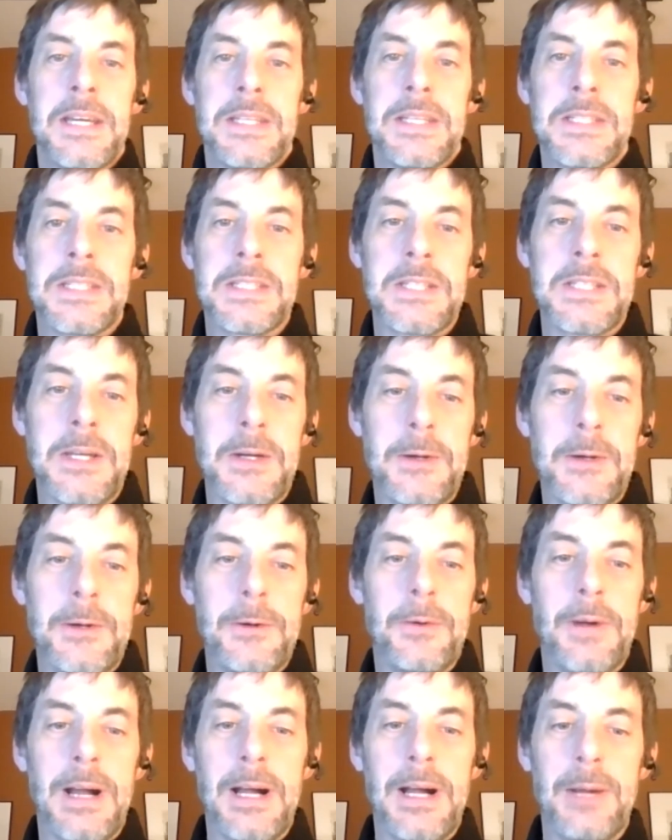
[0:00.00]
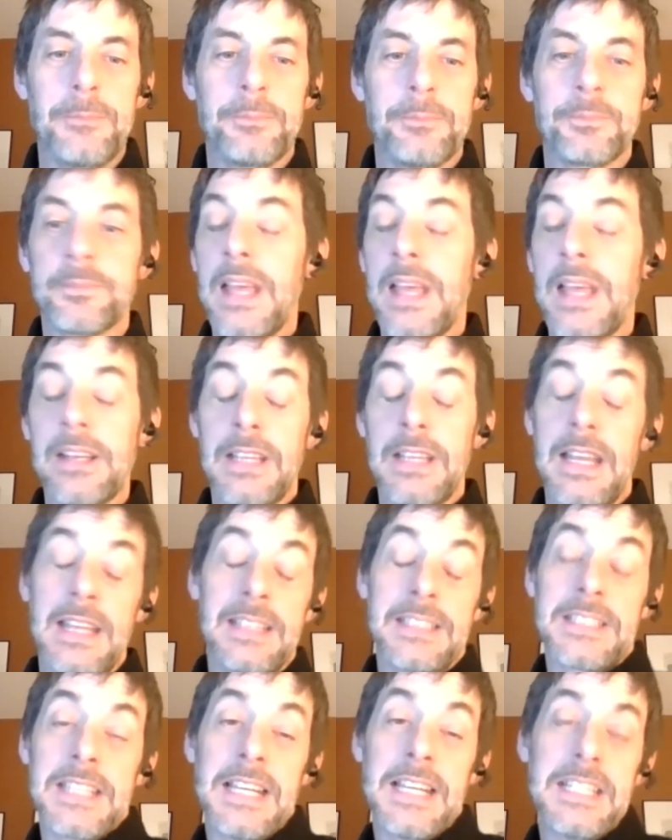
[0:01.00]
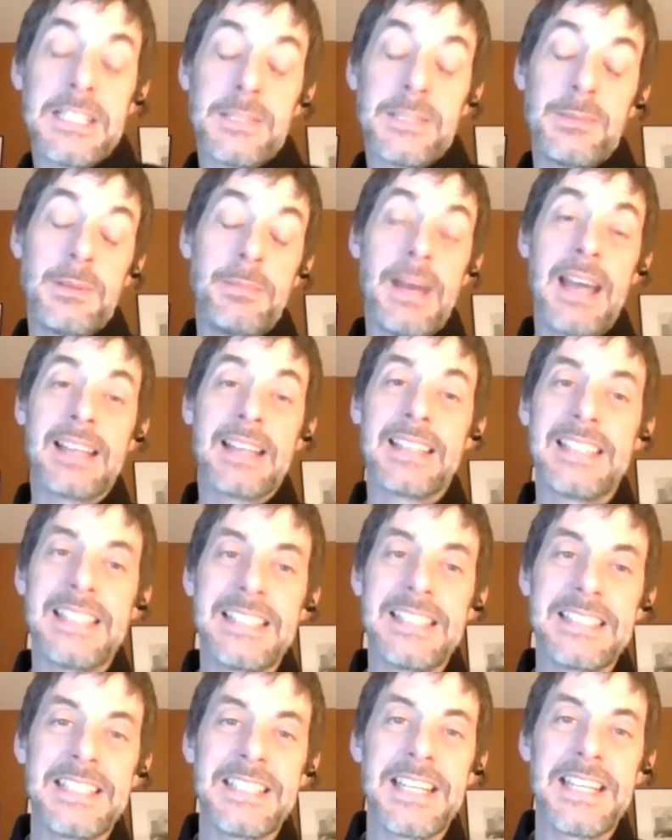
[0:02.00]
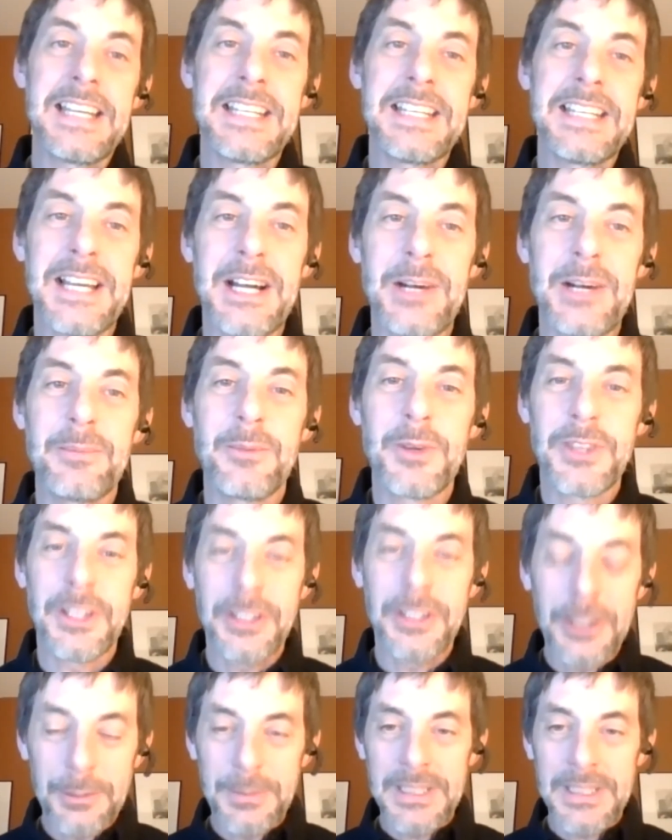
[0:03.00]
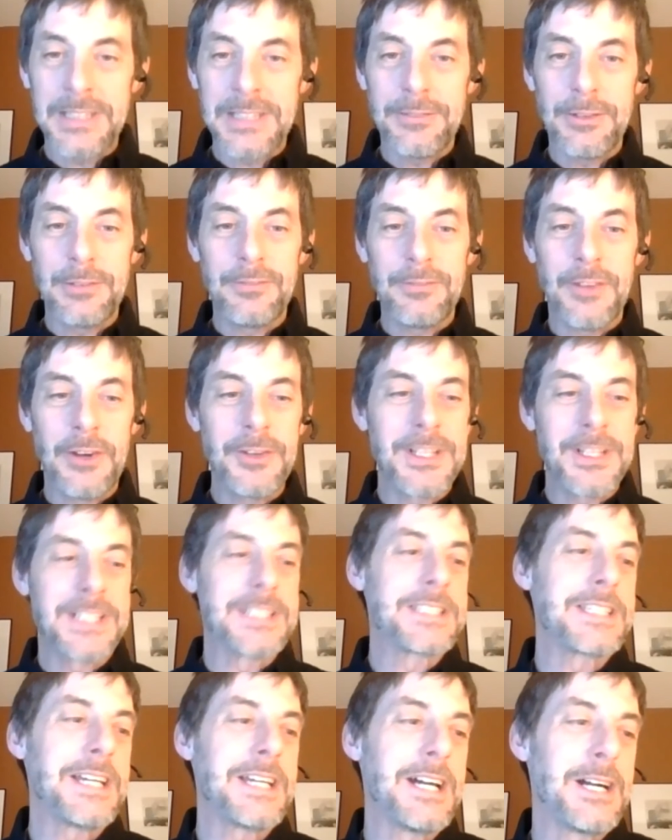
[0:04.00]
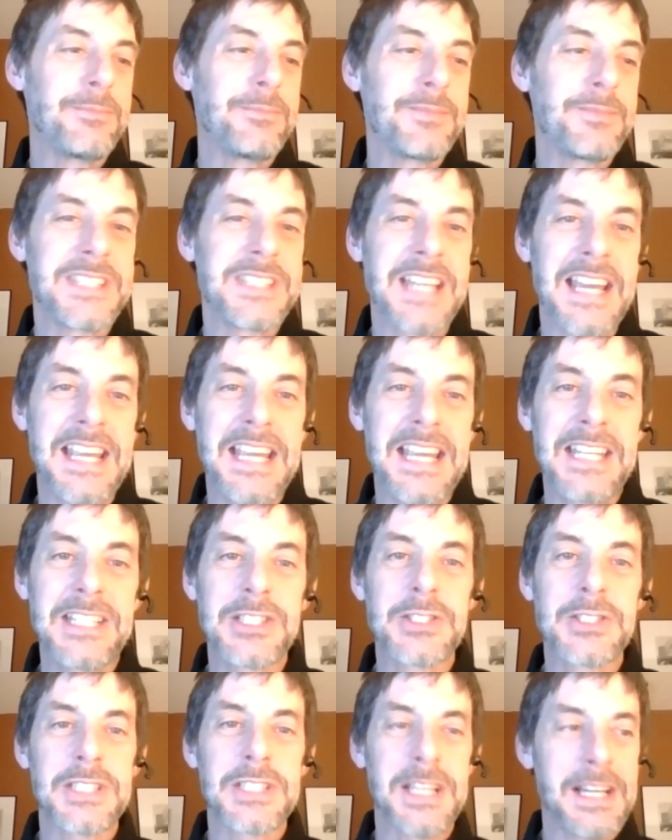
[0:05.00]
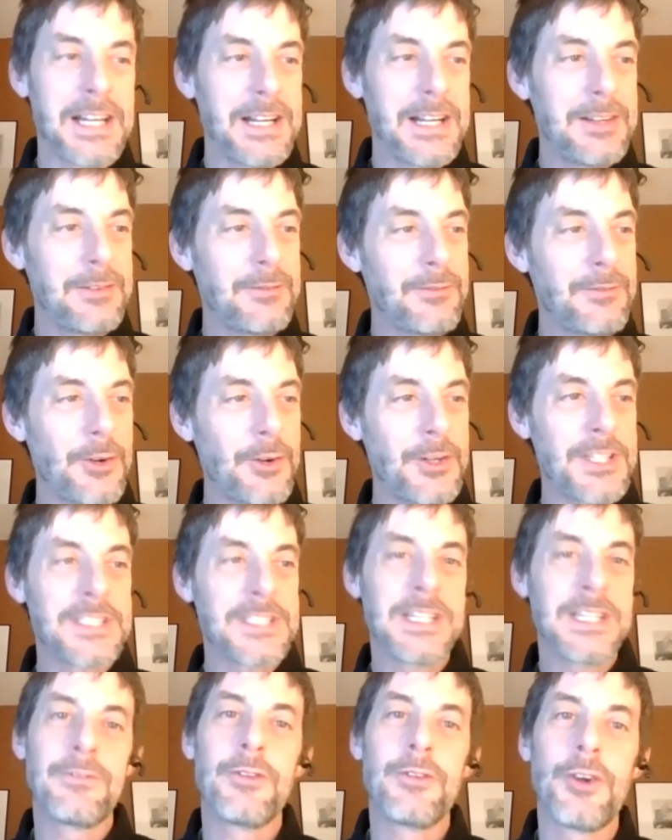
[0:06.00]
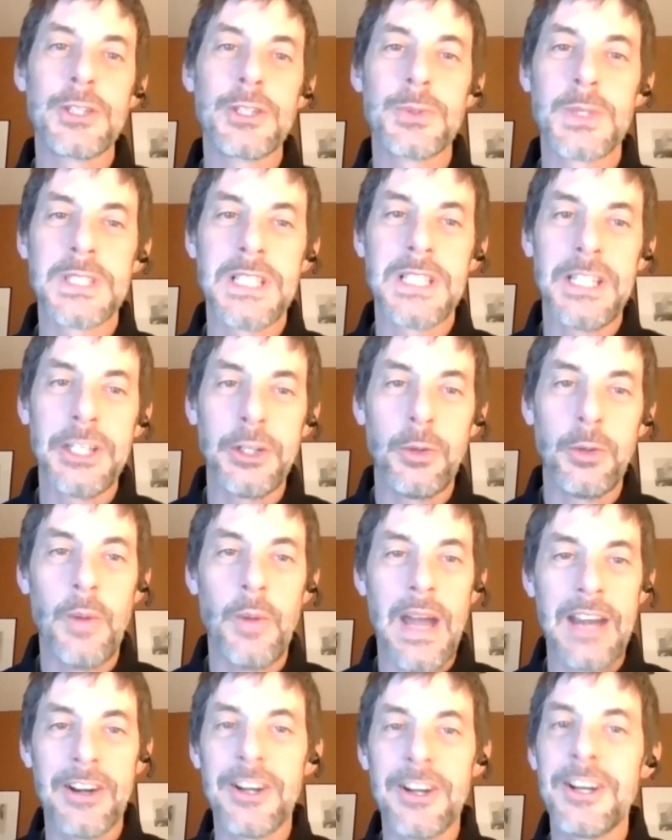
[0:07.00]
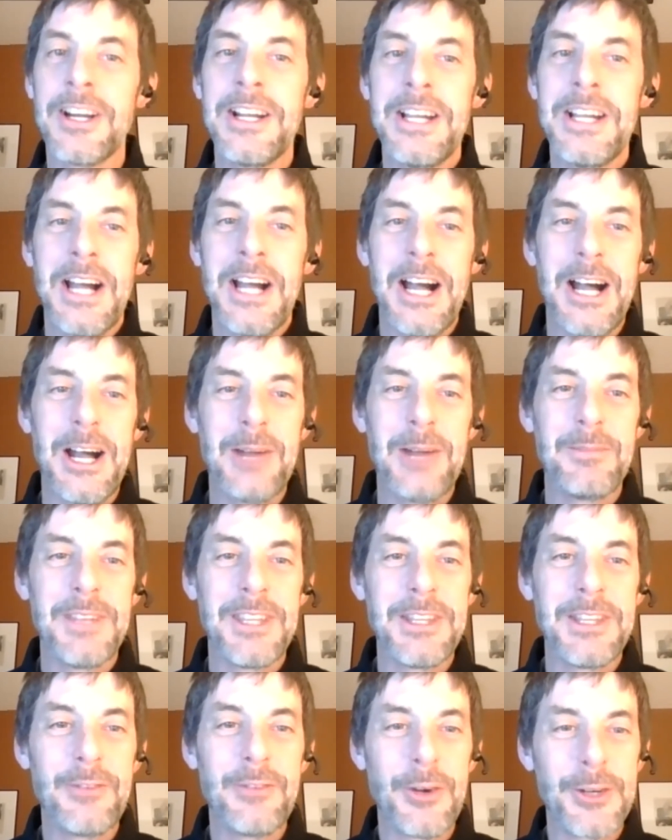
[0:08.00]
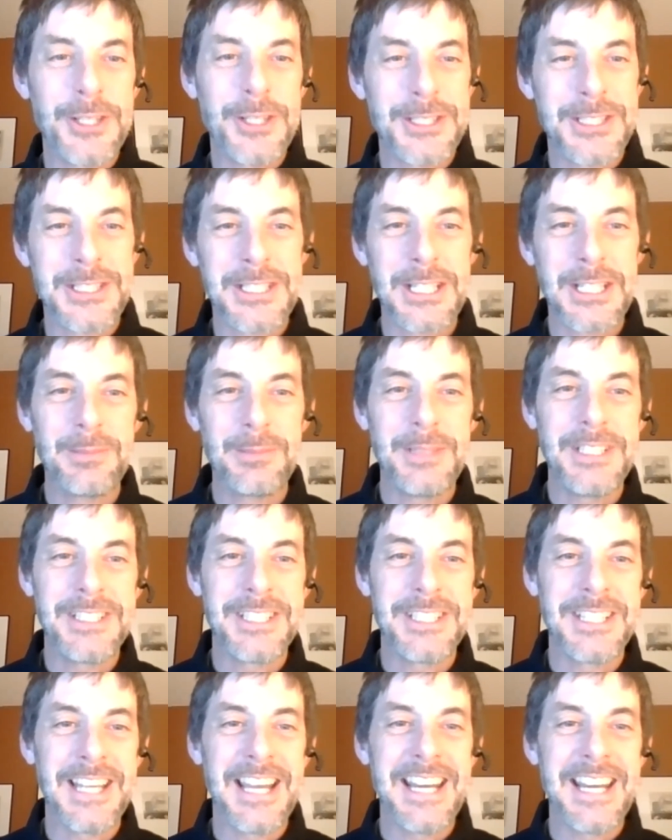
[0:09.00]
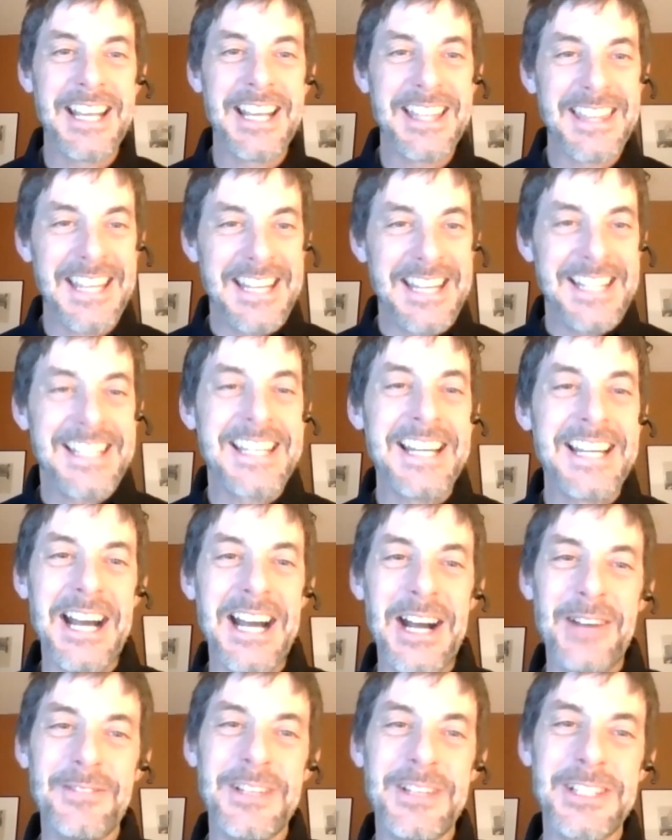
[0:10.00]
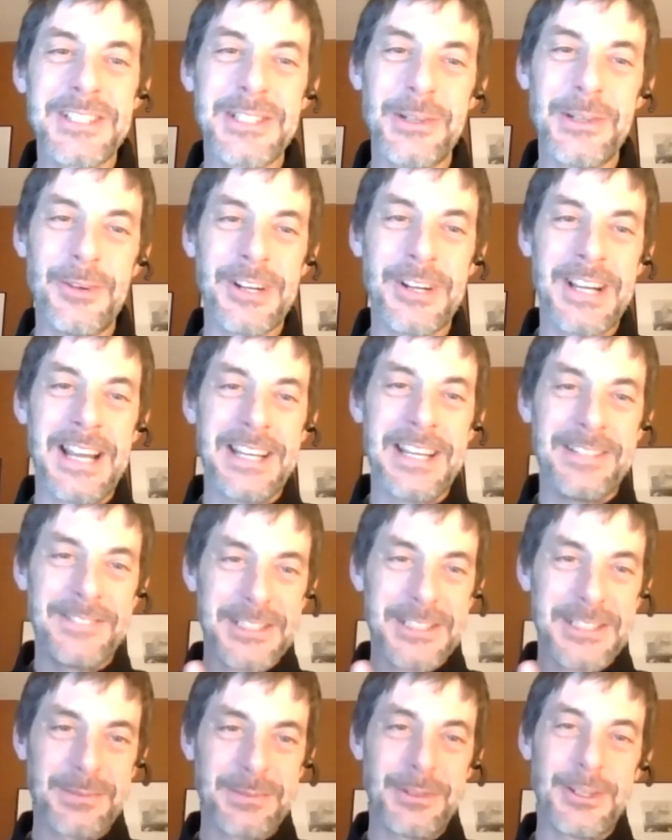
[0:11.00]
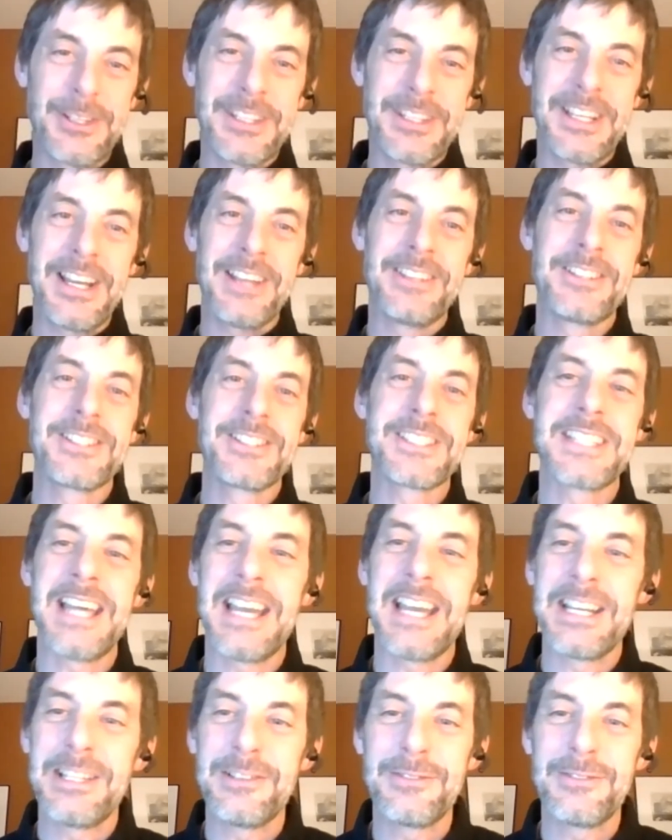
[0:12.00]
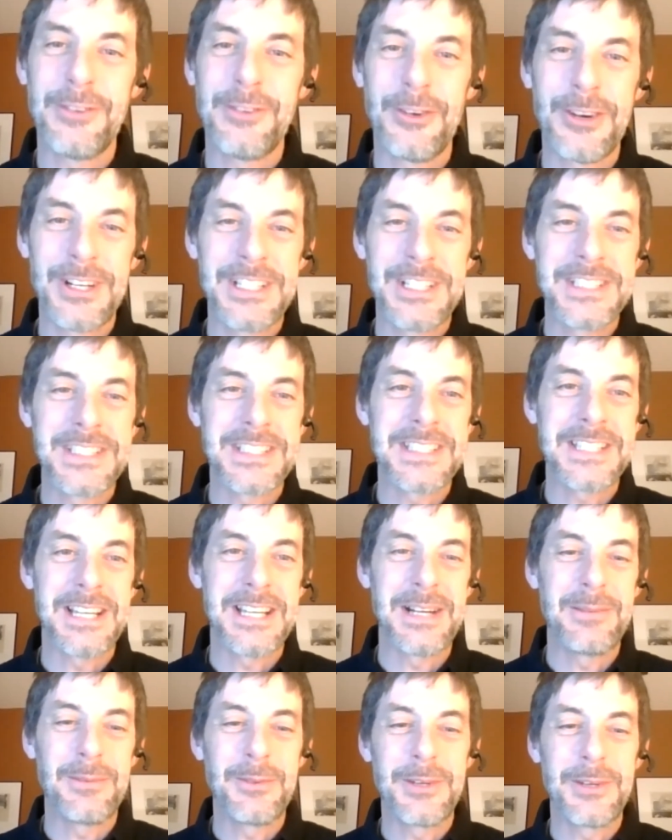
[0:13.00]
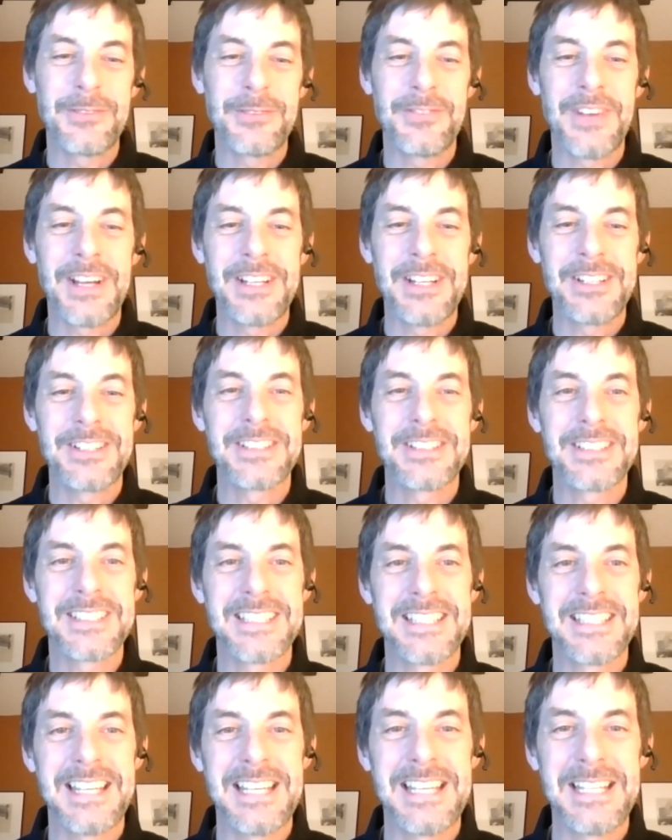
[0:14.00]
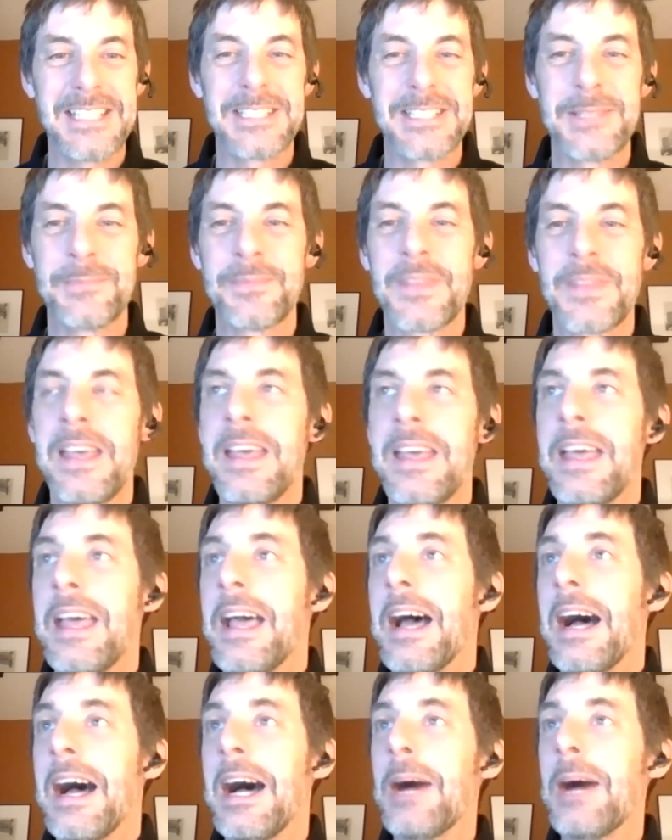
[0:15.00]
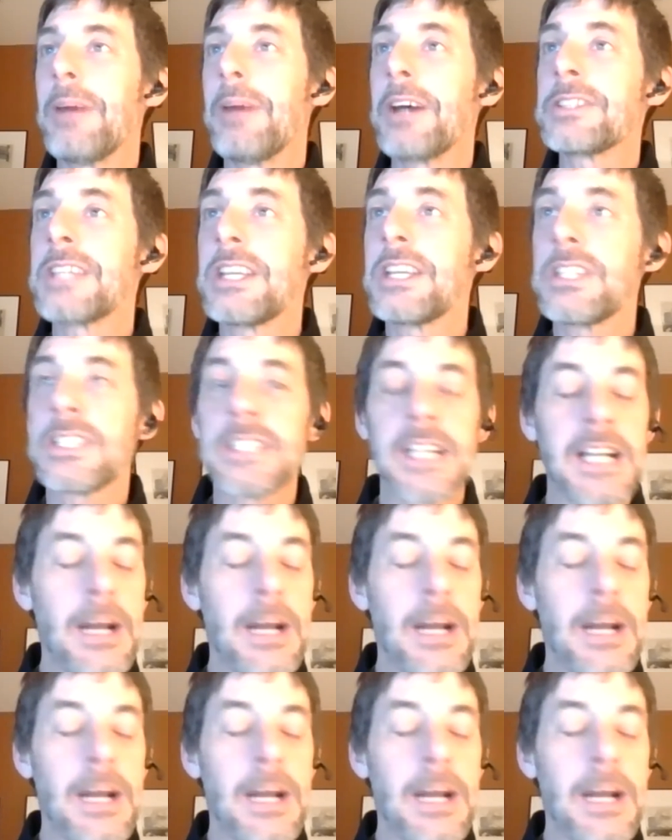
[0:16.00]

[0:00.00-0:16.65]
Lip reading: So, and excited to be back again tonight with a little bit different focus. Diana's focus on forest was a little wetter than the focus is going to be tonight, I think. And so we'll kind of explore the other side of forests with fire tonight. I'll say just a